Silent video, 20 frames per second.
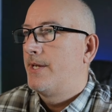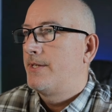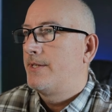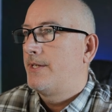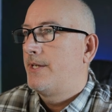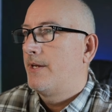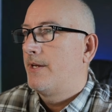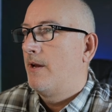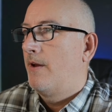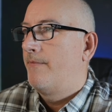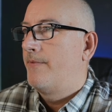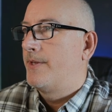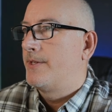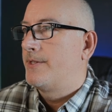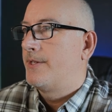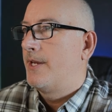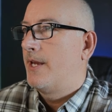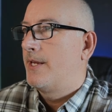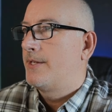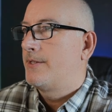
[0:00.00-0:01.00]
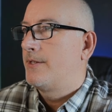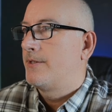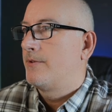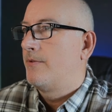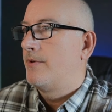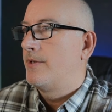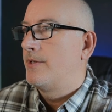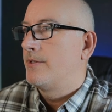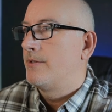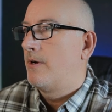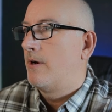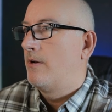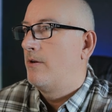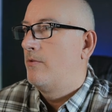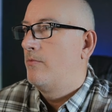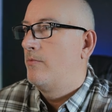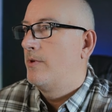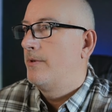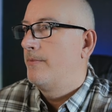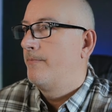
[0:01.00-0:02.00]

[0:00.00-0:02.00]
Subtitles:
kick off this test. Let's go ahead and start a new one.